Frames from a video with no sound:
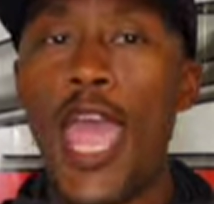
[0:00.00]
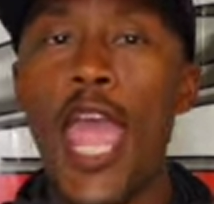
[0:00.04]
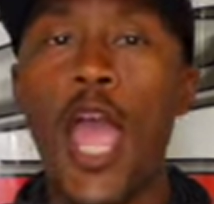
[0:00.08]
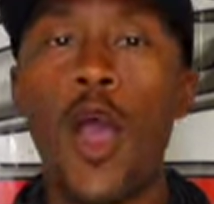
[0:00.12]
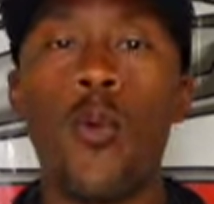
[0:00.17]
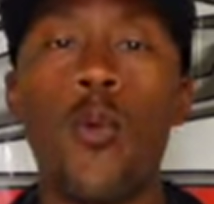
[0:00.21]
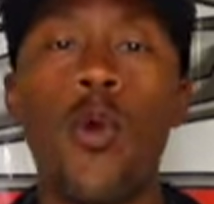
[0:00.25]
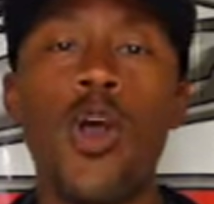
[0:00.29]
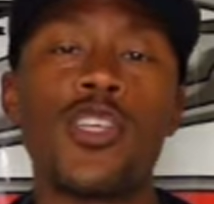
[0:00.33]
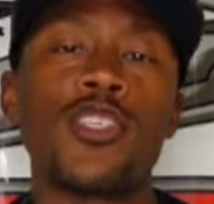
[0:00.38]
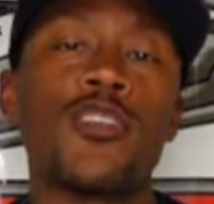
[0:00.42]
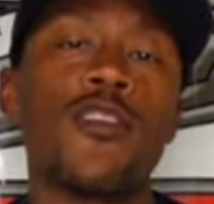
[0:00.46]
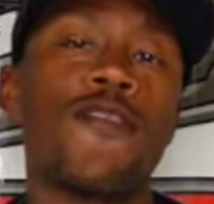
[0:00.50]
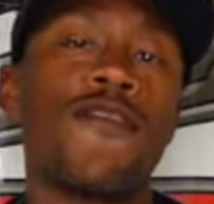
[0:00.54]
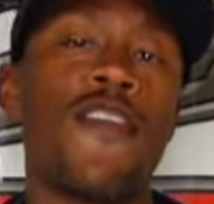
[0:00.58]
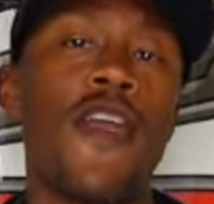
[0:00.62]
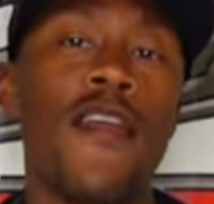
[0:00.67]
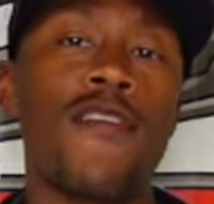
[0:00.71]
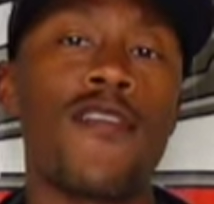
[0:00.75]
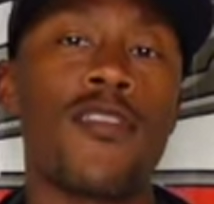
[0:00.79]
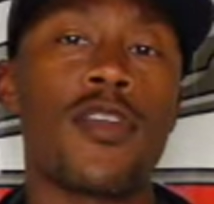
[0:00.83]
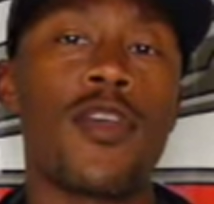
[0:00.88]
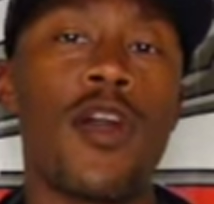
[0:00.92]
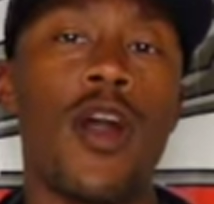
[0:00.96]
And what's your
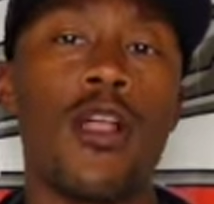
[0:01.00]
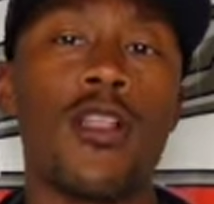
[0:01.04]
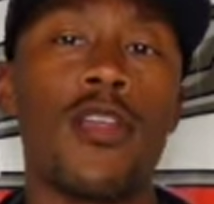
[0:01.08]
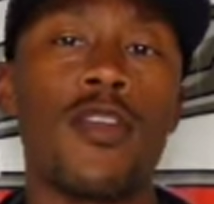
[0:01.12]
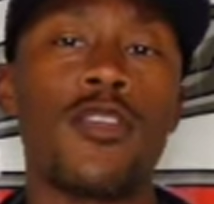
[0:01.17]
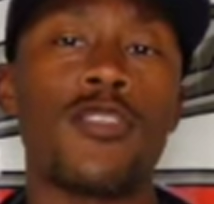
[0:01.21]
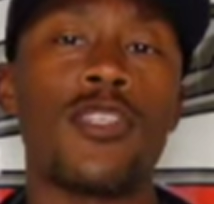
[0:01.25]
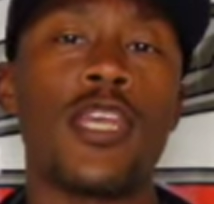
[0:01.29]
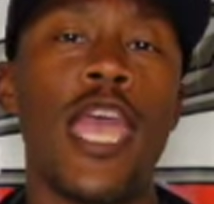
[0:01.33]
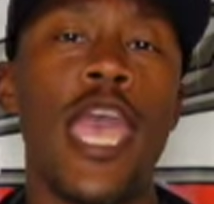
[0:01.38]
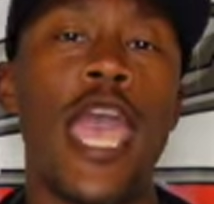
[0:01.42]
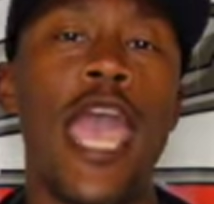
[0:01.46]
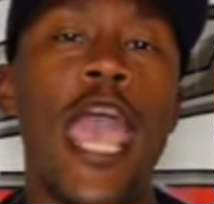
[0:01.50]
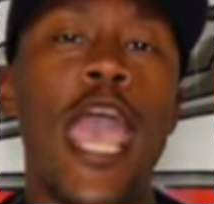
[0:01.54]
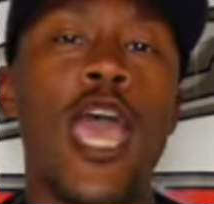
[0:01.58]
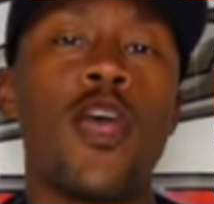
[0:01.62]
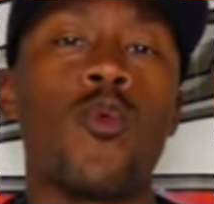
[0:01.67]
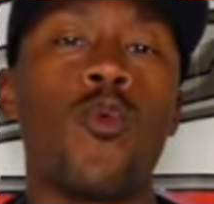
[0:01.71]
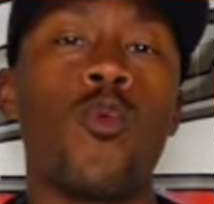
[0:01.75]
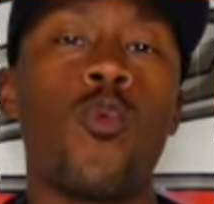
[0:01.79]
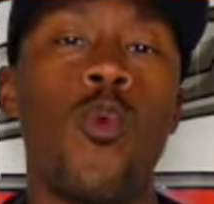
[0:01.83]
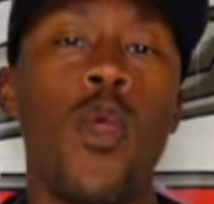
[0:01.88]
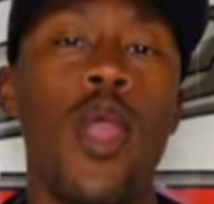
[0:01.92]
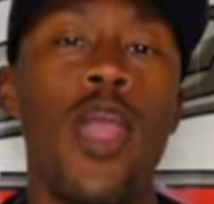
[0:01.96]
favorite colors?
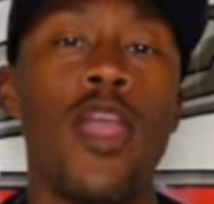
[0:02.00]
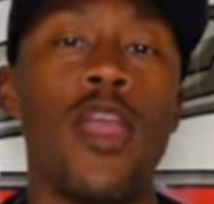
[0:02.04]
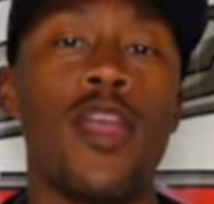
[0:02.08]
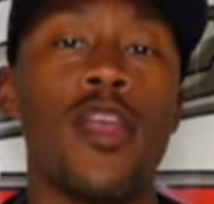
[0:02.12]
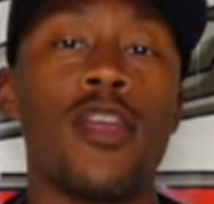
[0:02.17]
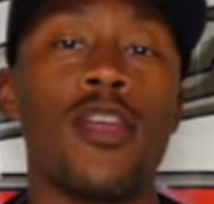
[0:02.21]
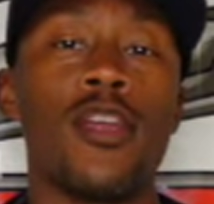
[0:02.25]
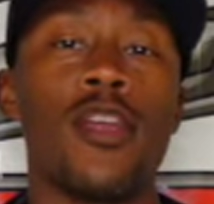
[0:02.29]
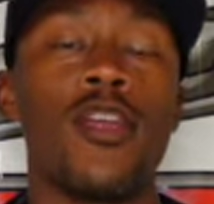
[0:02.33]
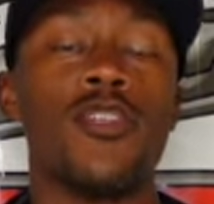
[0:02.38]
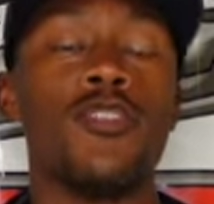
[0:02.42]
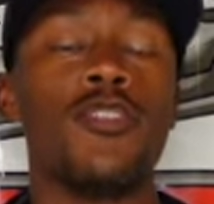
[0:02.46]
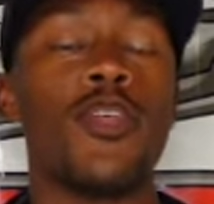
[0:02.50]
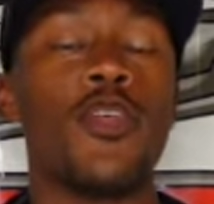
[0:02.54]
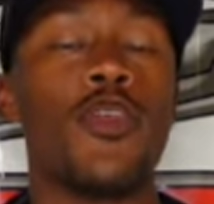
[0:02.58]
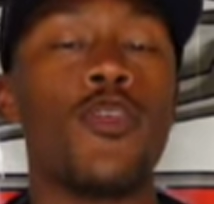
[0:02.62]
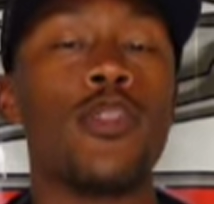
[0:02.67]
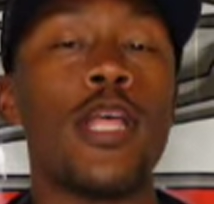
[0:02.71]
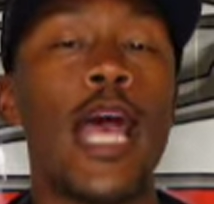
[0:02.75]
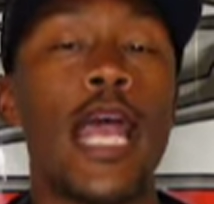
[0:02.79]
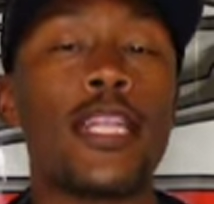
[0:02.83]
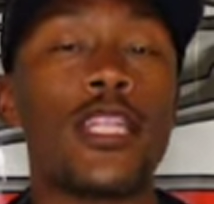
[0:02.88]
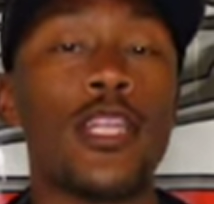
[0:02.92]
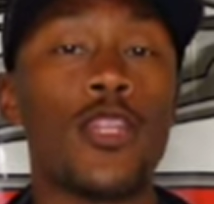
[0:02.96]
And where do you
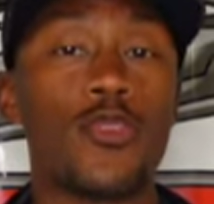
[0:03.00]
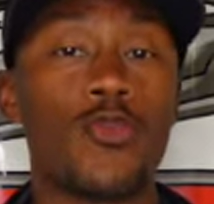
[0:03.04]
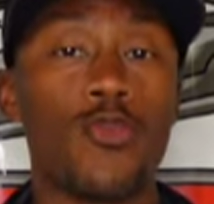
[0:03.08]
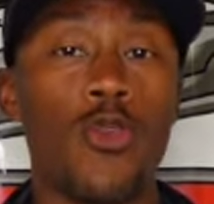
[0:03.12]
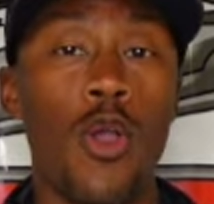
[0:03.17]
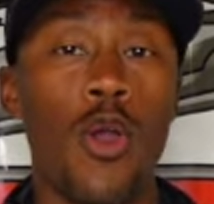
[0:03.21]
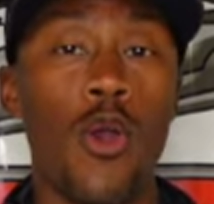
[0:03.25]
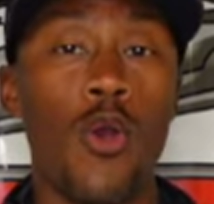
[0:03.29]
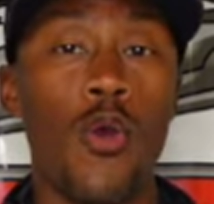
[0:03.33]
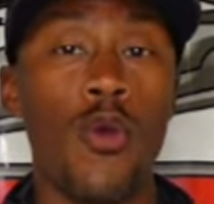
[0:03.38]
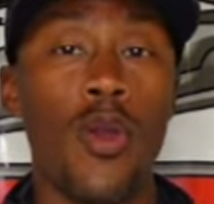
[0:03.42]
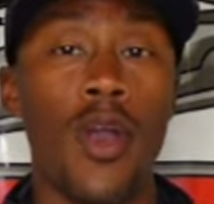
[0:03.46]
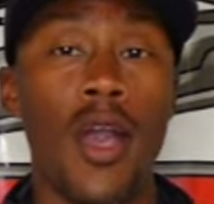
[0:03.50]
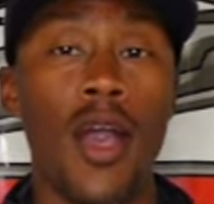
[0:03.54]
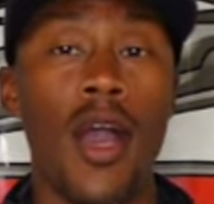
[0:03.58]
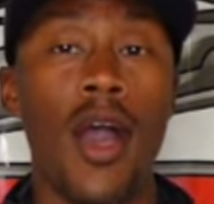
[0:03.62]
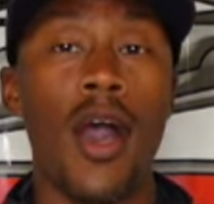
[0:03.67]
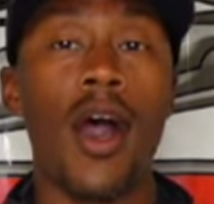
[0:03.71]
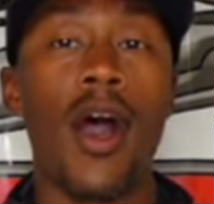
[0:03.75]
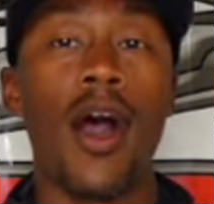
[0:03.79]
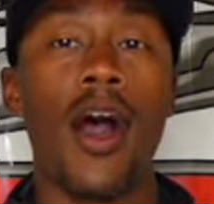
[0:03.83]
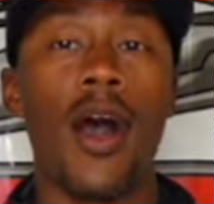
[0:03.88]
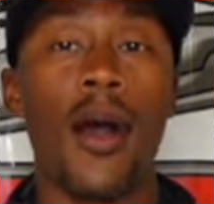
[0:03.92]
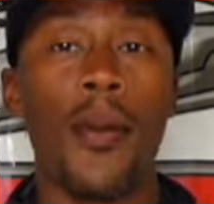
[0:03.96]
like to throw
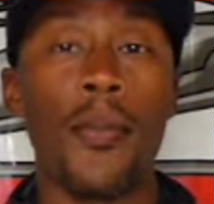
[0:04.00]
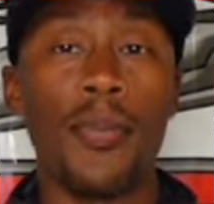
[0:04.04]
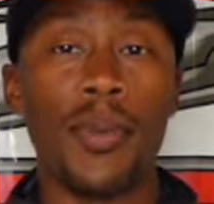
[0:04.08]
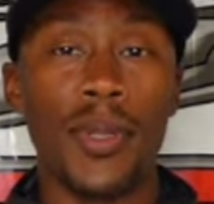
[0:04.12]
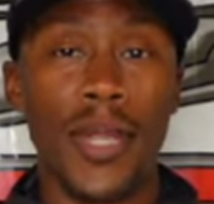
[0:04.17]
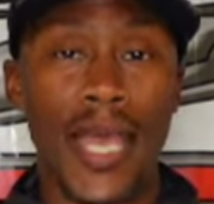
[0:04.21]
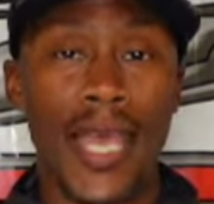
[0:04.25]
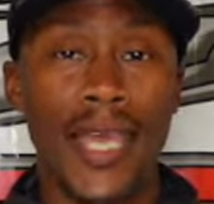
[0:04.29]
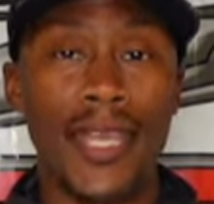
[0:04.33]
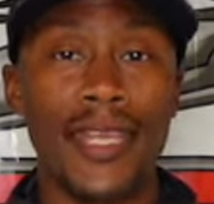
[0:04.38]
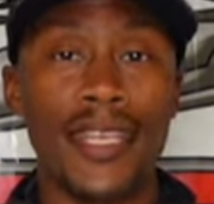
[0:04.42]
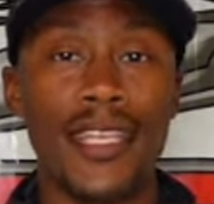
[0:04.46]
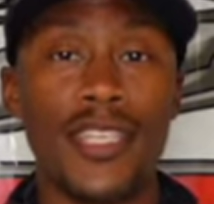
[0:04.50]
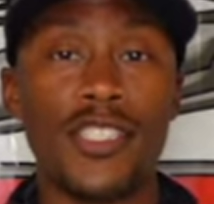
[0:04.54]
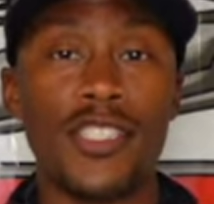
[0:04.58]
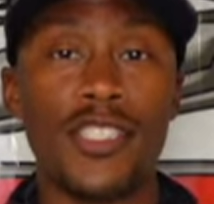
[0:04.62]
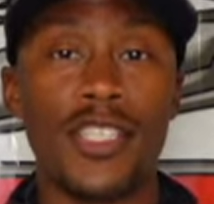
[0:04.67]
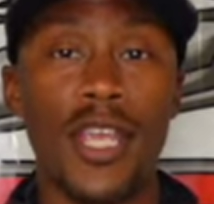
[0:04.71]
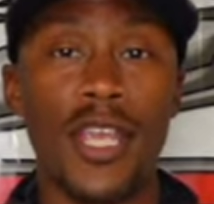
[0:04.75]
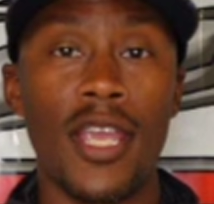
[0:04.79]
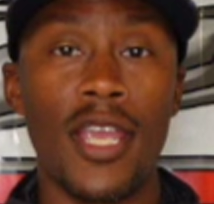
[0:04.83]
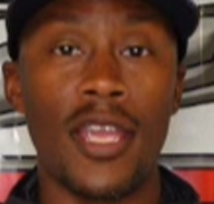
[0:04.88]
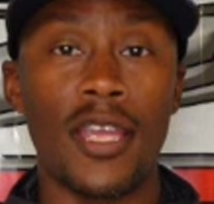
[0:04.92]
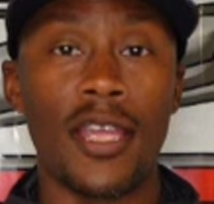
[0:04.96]
a bladed
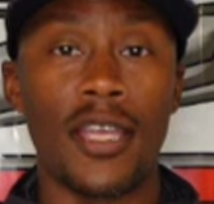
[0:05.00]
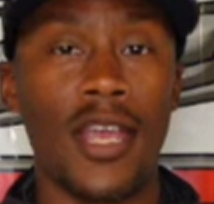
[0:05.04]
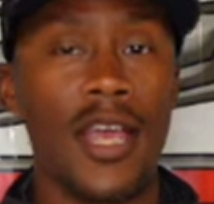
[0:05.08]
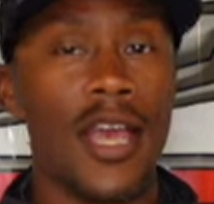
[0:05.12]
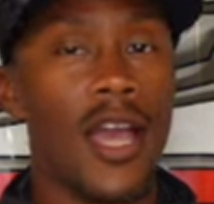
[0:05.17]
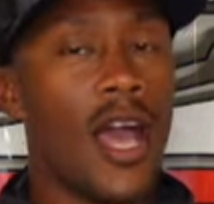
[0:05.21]
jig?